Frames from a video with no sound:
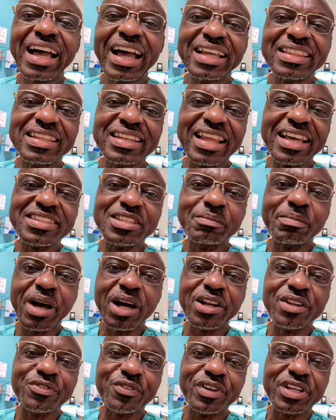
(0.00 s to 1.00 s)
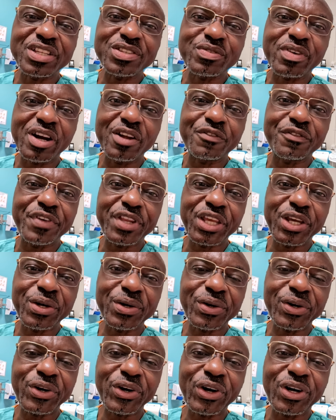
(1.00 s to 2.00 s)
I think that's about it for this very
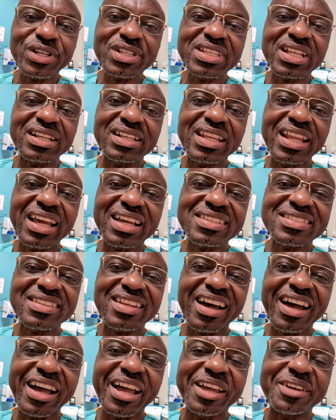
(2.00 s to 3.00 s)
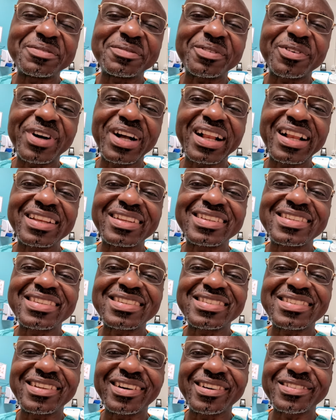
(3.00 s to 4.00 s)
video. Until next time, well, this
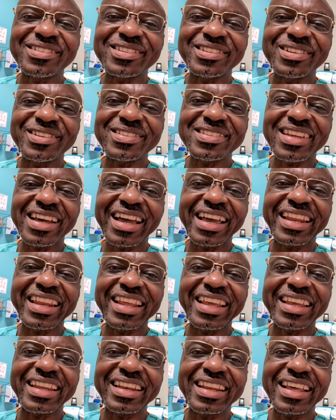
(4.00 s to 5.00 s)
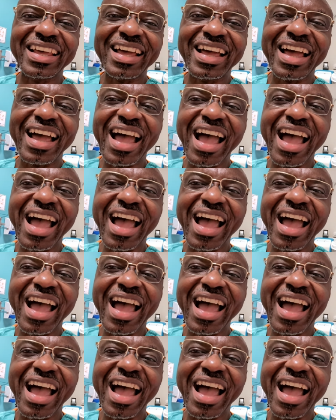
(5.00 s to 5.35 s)
is Dr. Joe signing in.